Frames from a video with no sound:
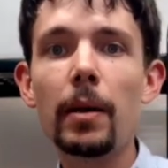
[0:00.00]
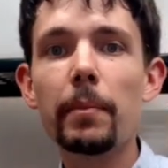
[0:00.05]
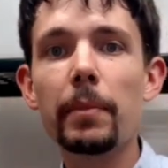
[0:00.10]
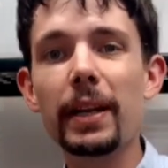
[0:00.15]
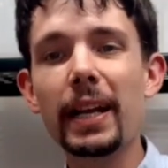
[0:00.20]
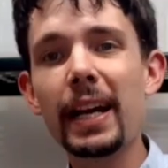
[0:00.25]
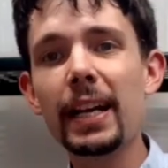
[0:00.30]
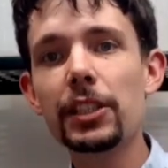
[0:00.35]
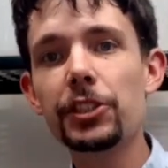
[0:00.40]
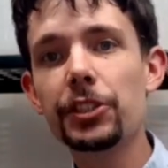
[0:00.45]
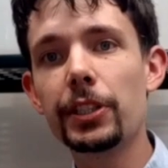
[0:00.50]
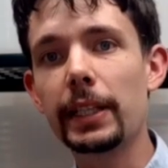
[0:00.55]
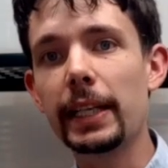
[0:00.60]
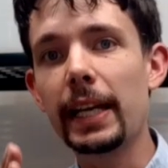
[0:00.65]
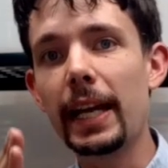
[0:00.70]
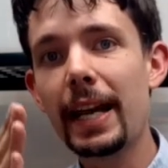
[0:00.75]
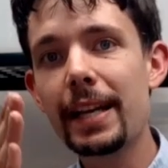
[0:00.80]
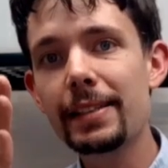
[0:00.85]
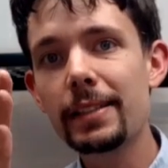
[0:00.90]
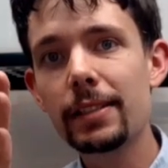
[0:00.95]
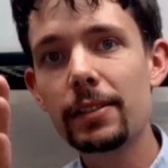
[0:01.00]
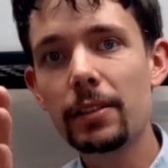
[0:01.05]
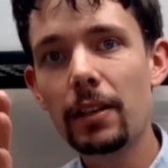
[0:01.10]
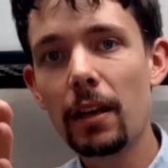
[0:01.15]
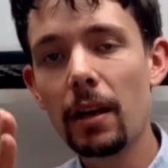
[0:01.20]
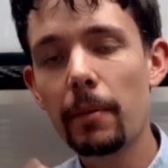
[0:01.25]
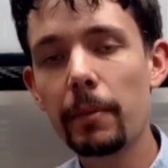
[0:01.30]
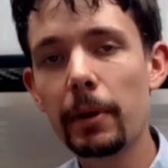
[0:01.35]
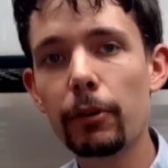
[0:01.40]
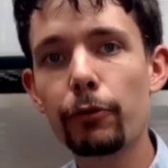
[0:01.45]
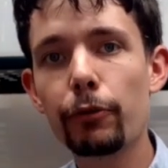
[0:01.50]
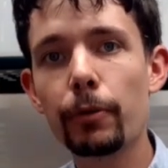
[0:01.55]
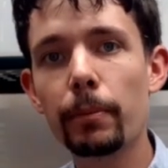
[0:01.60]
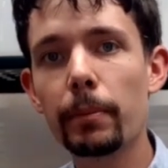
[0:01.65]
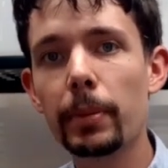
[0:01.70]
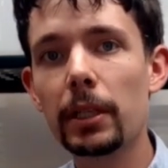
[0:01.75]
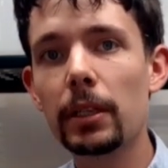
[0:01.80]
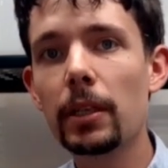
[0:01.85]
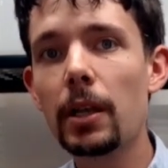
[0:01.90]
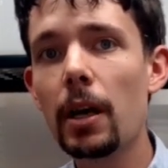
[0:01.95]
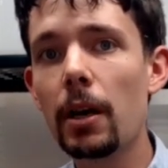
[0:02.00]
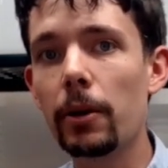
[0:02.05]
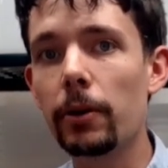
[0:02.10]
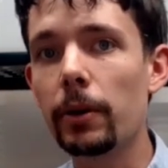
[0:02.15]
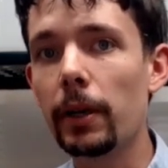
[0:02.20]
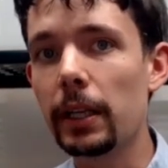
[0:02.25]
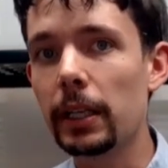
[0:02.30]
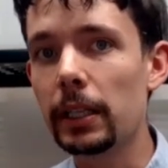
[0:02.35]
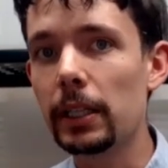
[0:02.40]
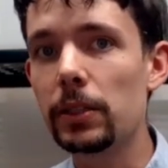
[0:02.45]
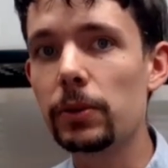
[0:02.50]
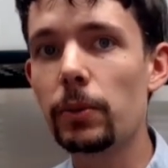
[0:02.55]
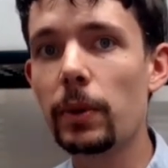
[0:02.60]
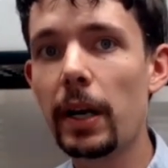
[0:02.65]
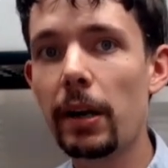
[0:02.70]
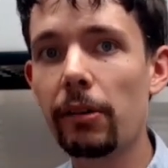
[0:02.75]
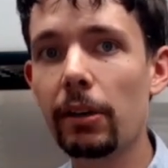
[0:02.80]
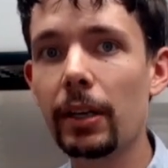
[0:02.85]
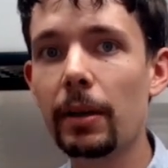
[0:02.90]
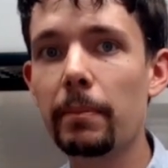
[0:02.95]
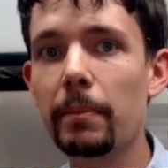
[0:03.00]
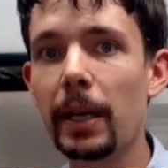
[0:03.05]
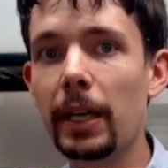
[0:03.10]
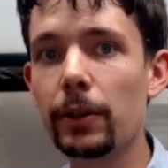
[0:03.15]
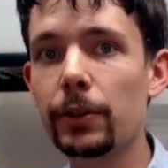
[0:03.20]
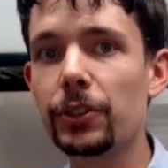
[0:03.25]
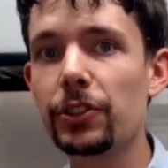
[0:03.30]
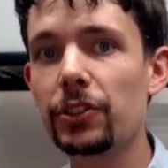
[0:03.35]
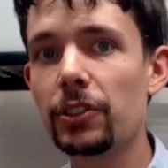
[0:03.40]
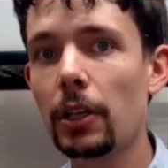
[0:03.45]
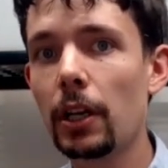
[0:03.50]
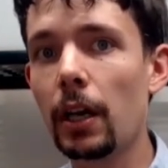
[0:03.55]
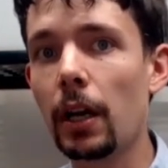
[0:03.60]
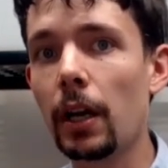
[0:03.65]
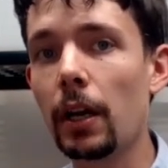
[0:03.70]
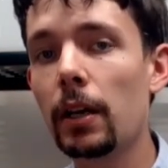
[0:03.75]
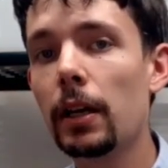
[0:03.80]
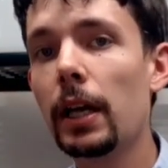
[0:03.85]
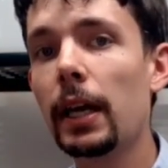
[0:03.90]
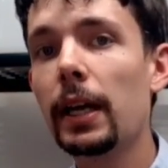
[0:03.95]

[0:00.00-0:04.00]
but actually, as it's coming from below and he's wearing a mail skirt,